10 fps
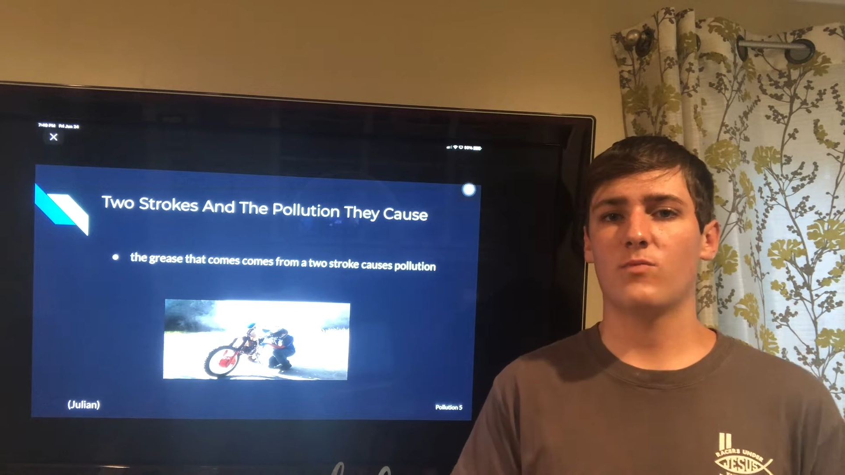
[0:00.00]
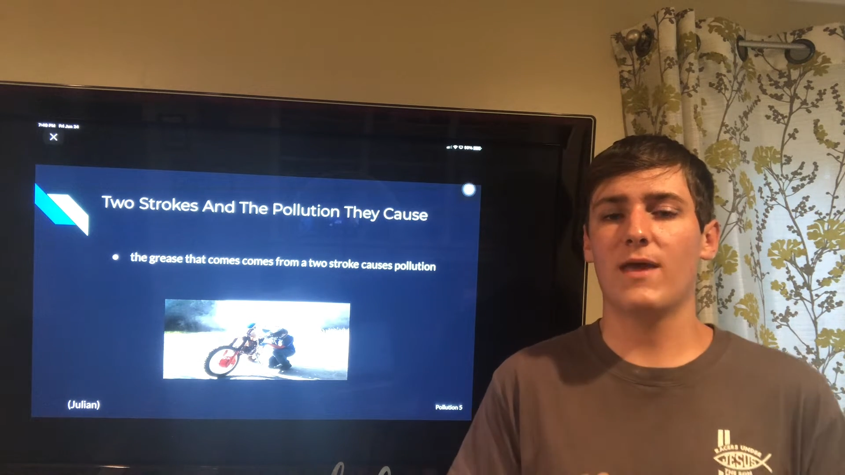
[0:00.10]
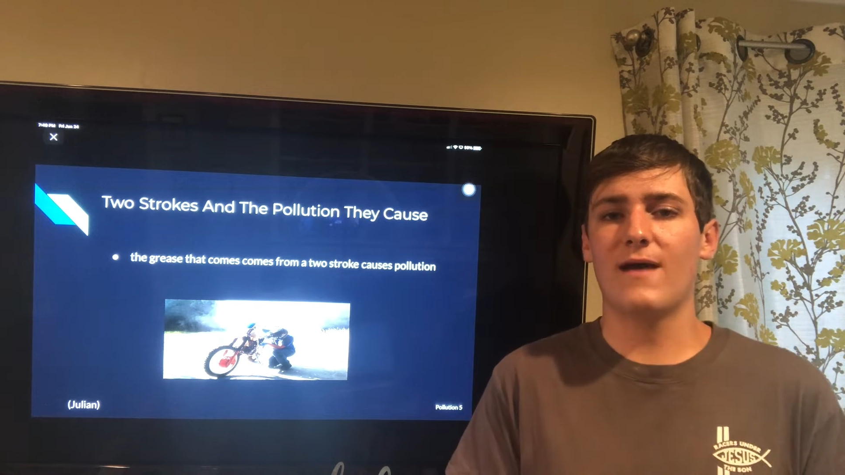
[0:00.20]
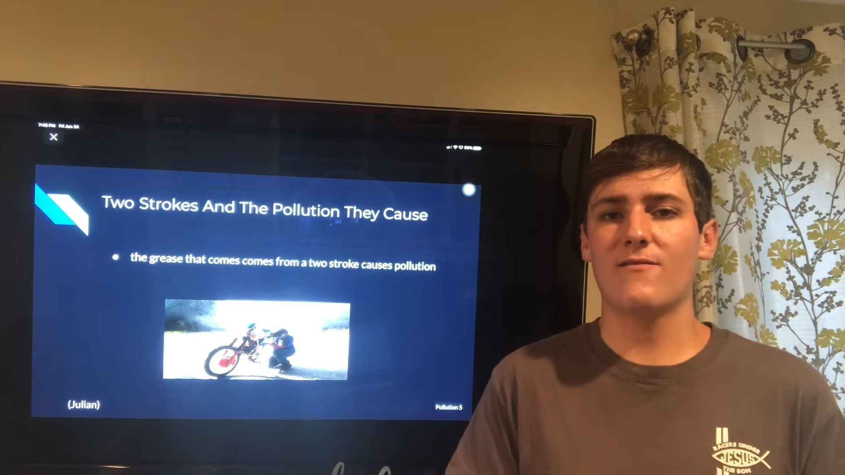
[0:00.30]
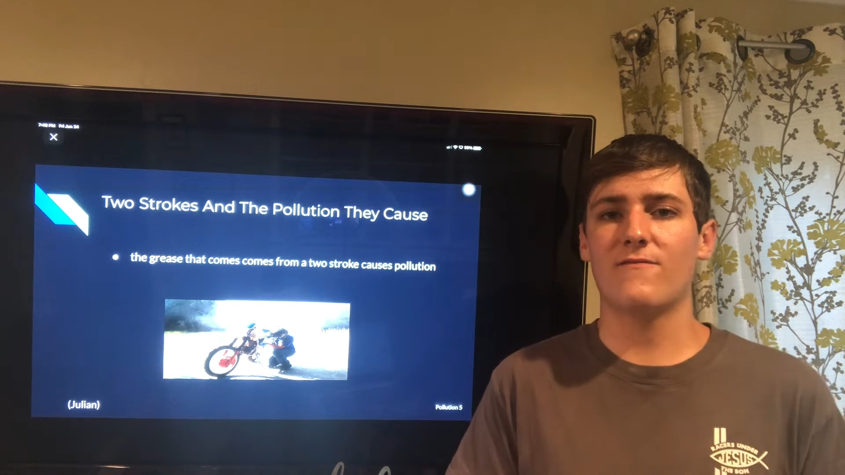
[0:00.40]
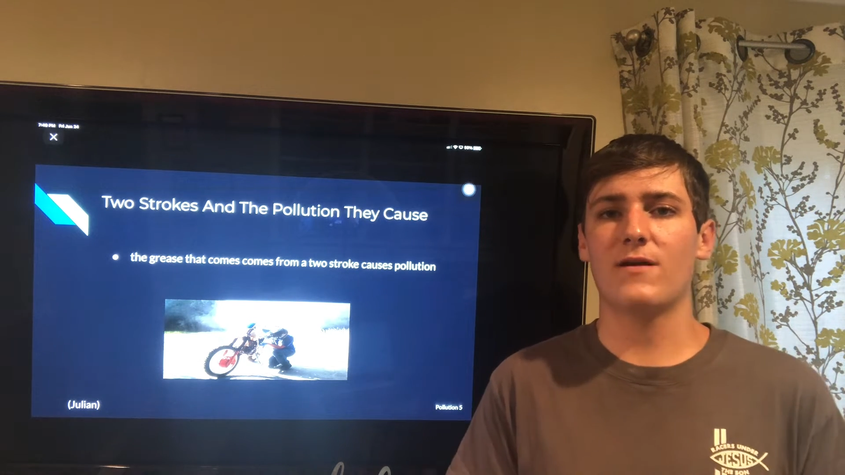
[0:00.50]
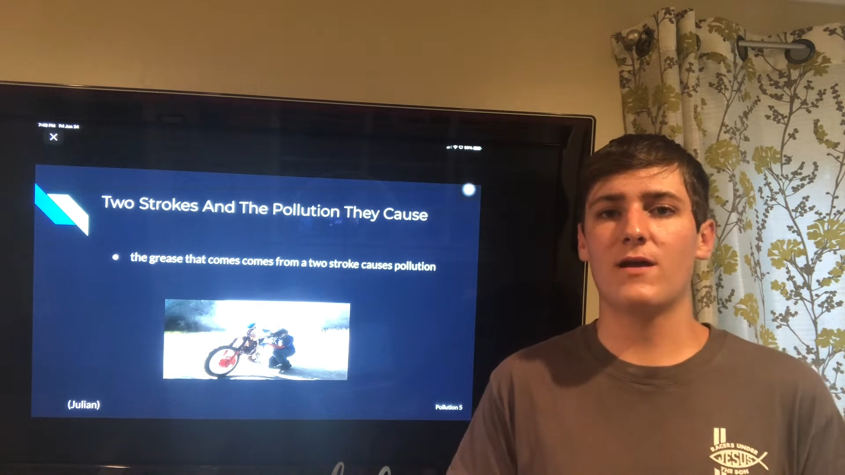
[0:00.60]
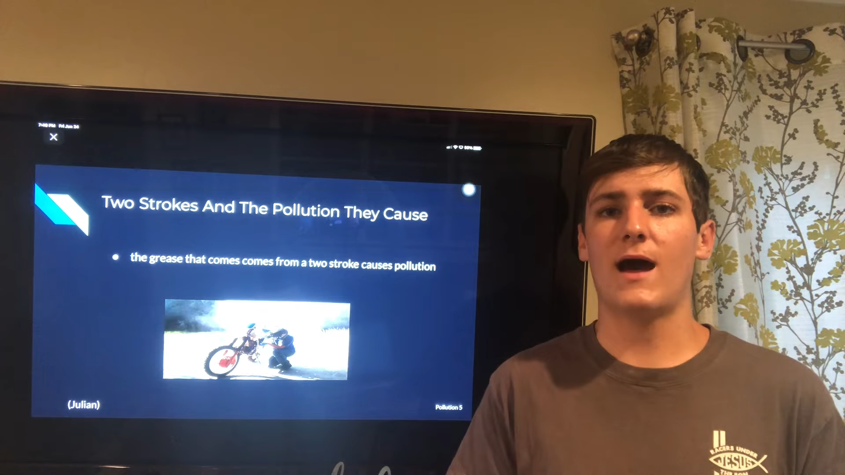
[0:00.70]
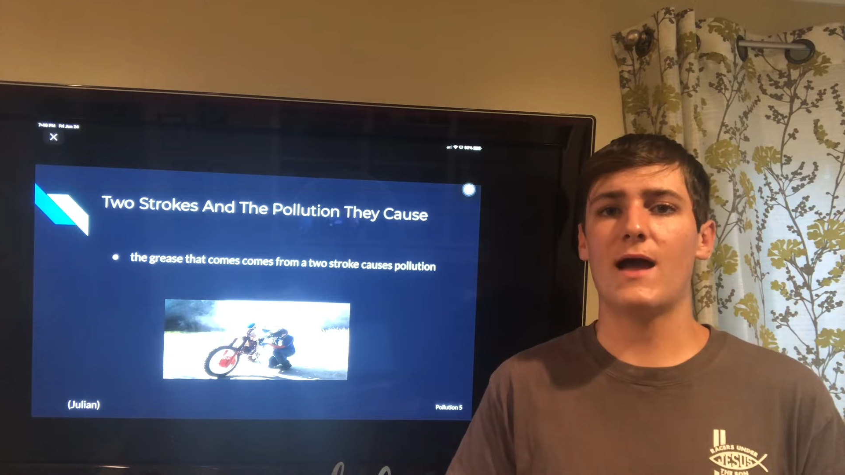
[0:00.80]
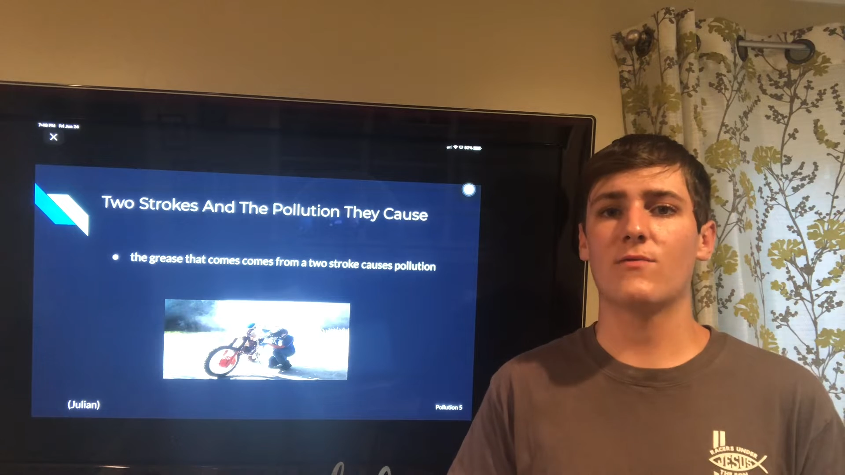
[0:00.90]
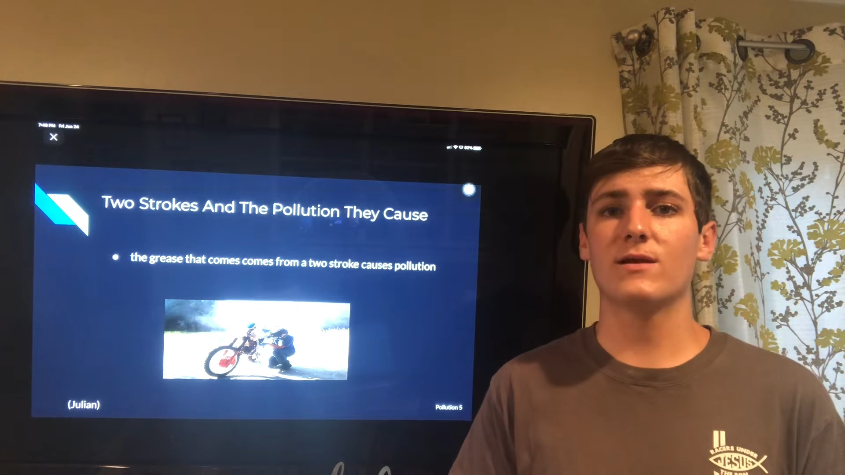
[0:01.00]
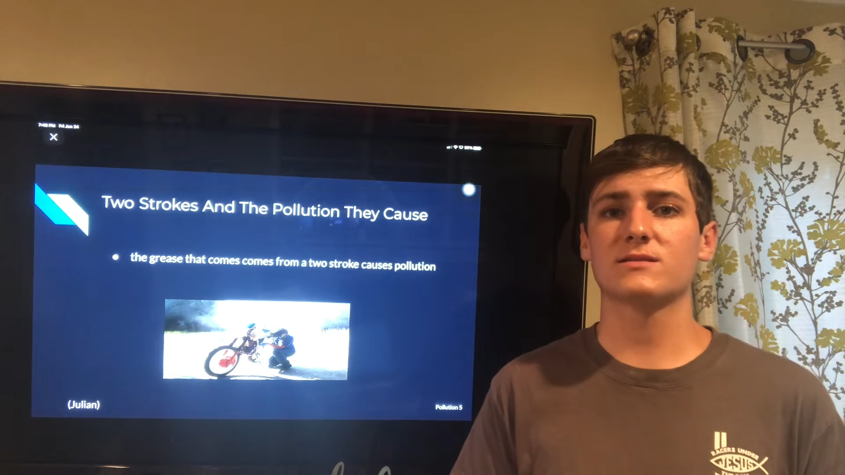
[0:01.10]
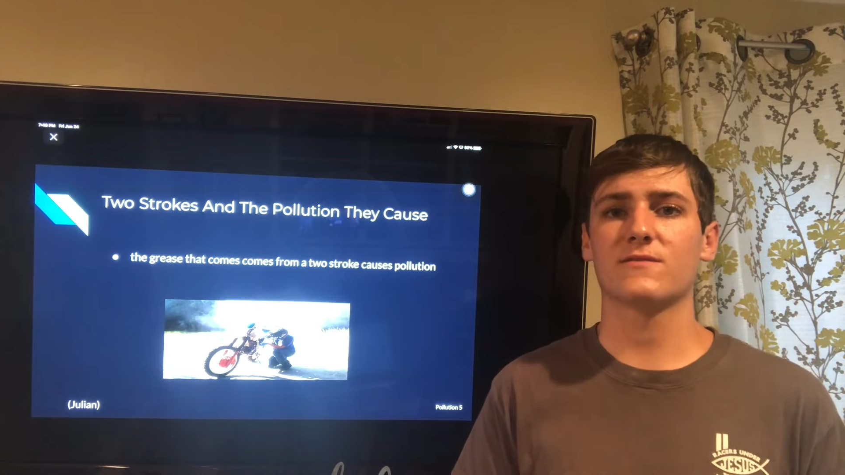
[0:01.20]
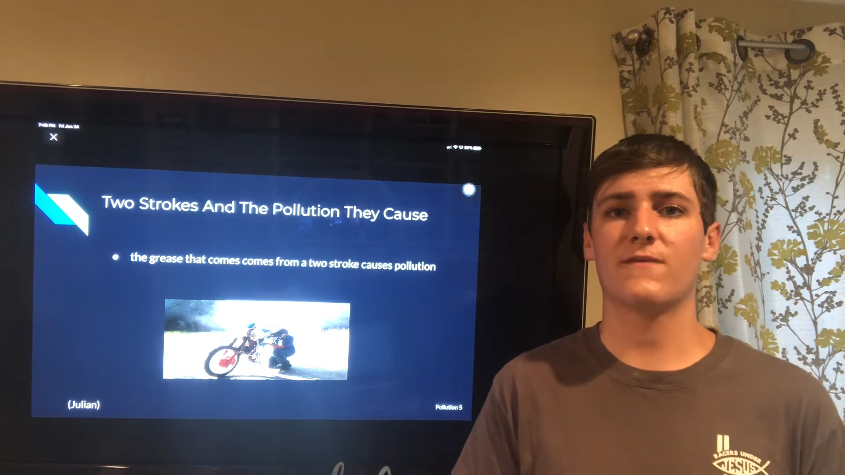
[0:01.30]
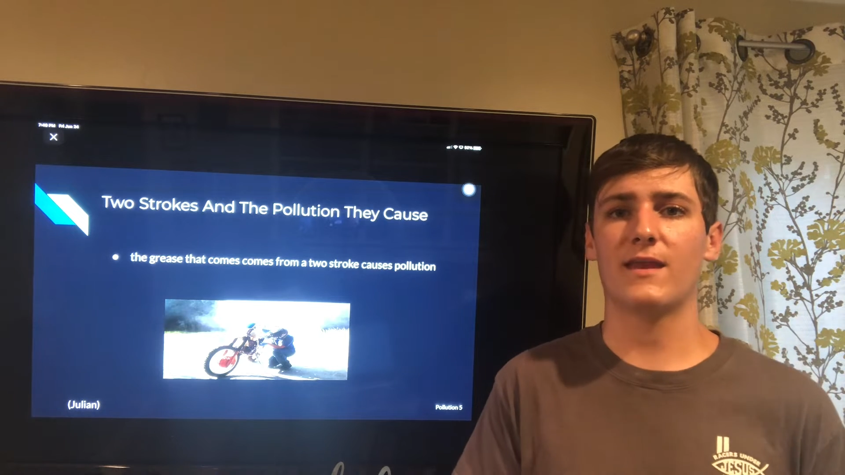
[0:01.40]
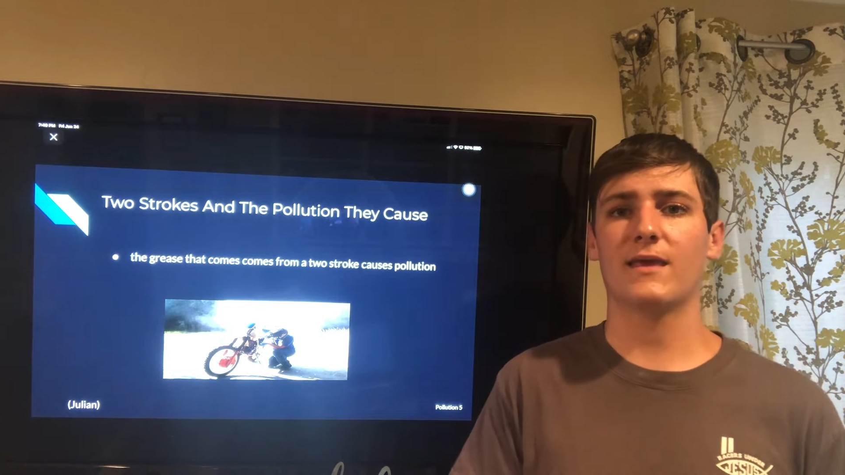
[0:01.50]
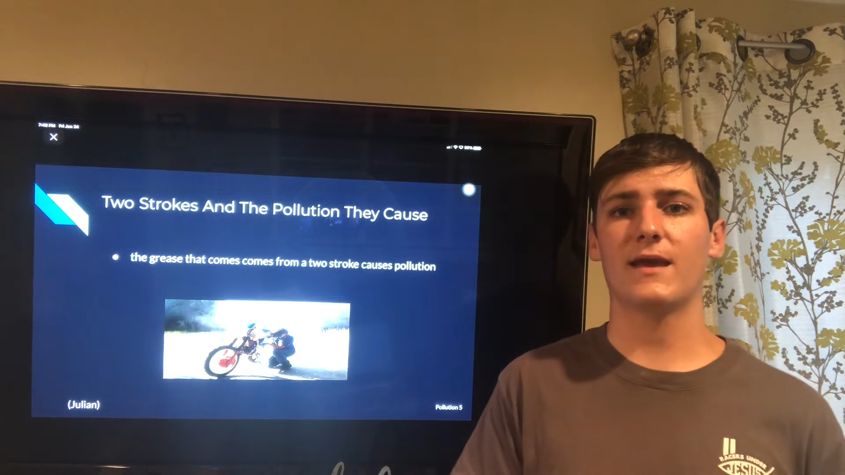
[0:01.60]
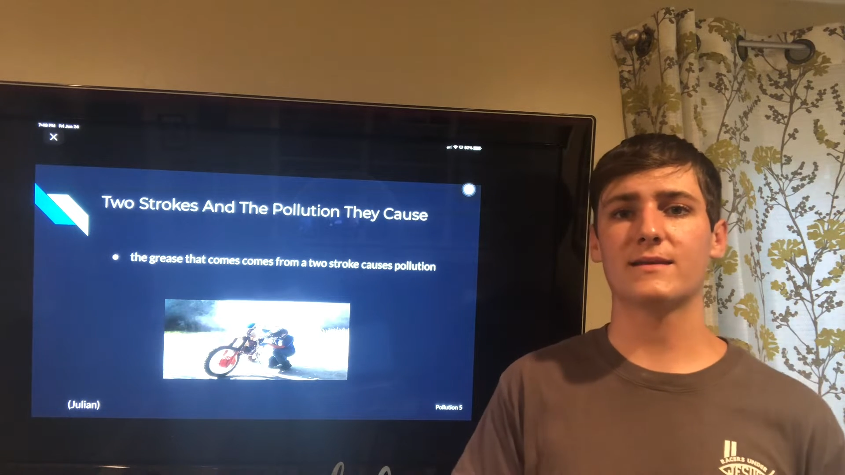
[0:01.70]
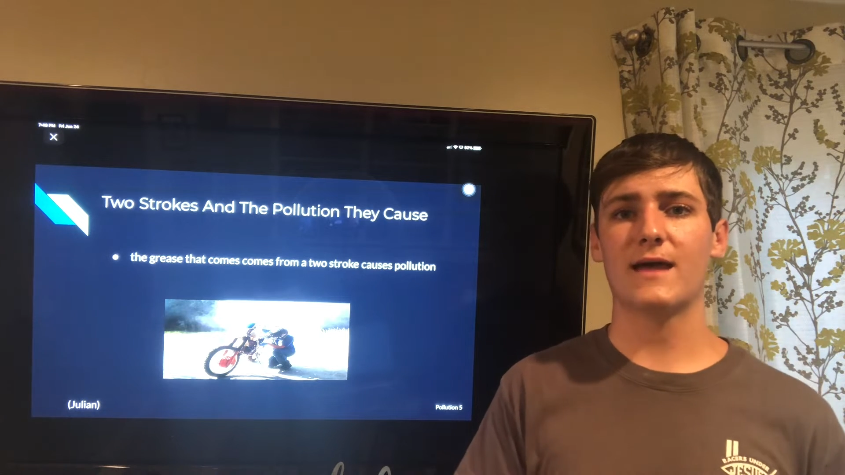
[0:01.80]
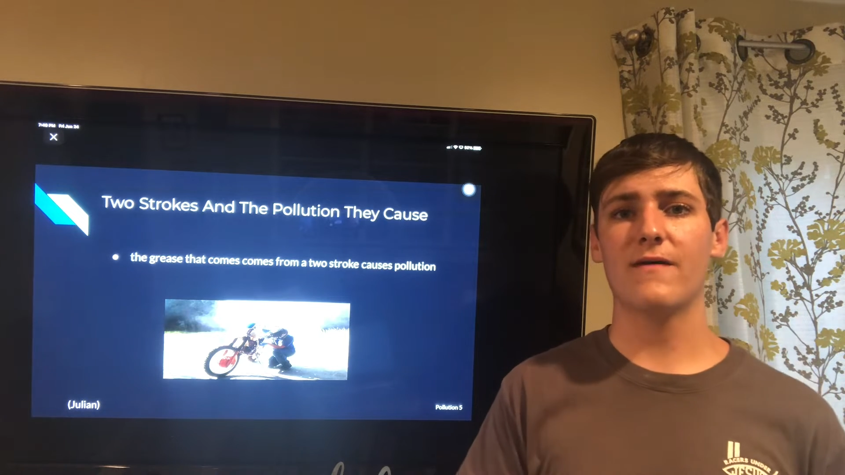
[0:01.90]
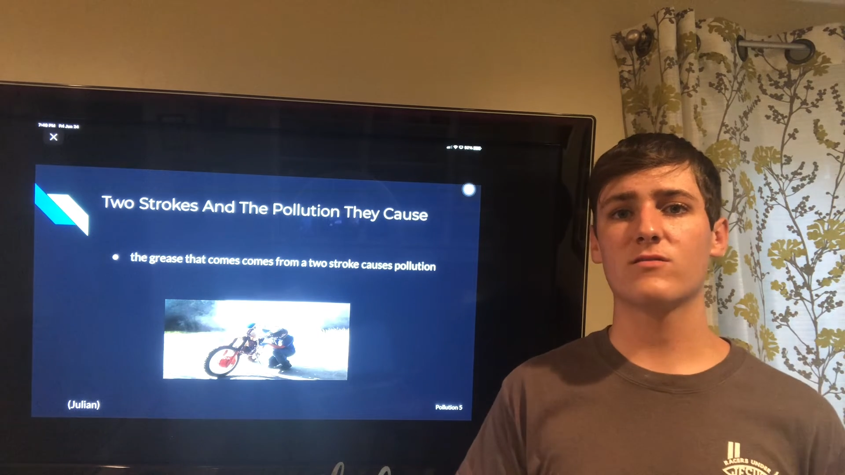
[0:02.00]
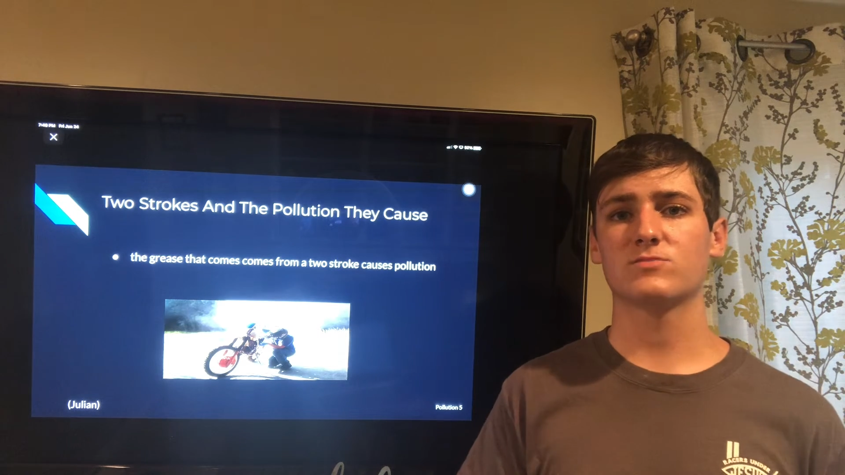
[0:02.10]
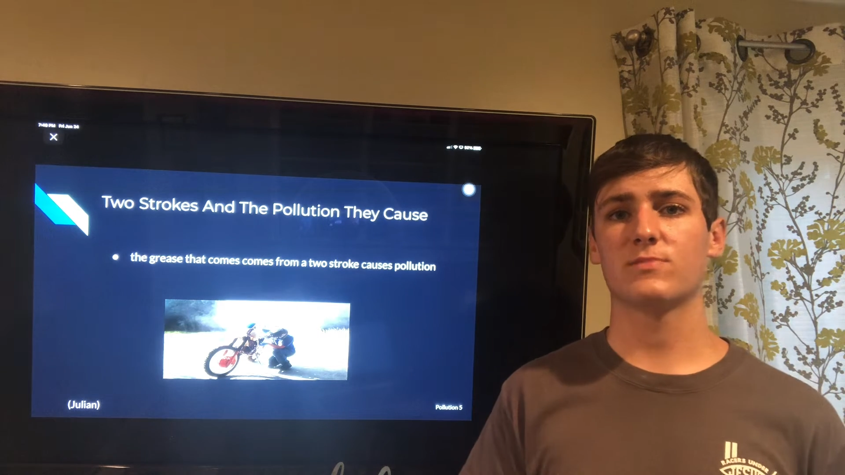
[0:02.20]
a very high risk of getting kicked out of those